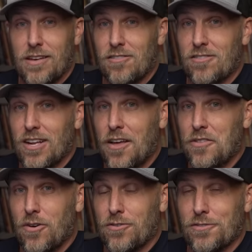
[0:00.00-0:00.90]
is still out
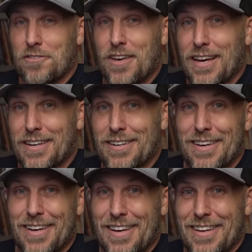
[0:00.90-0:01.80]
there under the sand
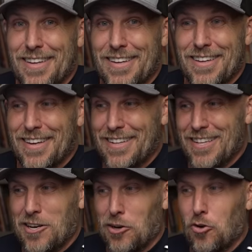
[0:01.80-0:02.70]
and
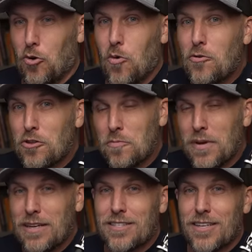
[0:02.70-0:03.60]
the
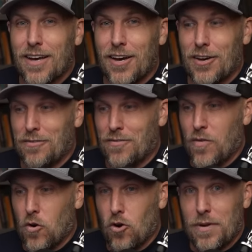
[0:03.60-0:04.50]
encroachment of
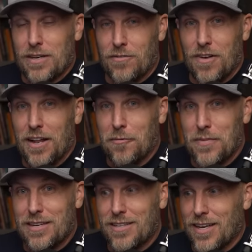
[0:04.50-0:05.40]
urban
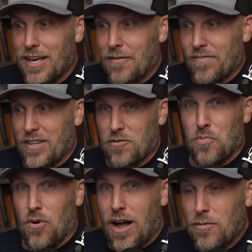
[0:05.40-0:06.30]
development has
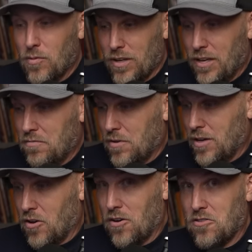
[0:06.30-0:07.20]
probably
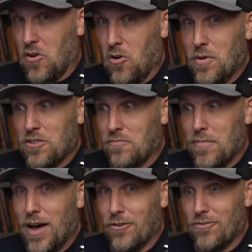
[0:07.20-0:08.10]
caused a whole bunch of
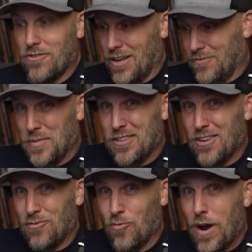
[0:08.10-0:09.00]
modern stuff to be
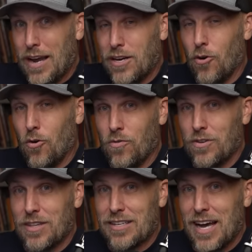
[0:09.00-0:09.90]
sitting right
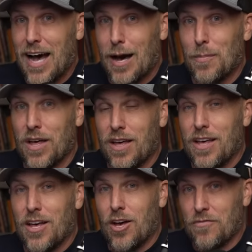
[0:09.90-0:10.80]
over the top
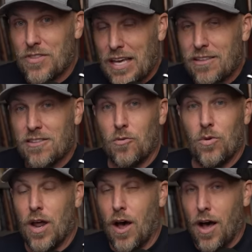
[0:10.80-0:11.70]
of things that
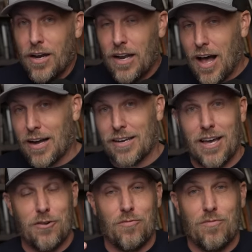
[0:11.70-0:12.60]
would unlock
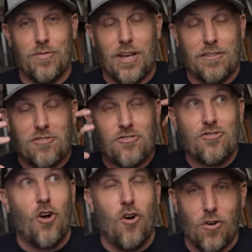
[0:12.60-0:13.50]
and and
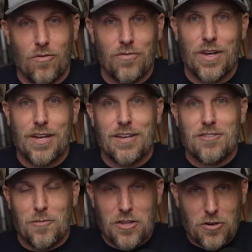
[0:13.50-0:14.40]
solve
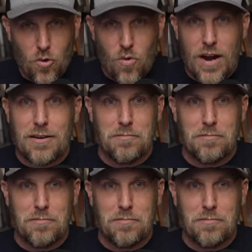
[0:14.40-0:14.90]
some of the great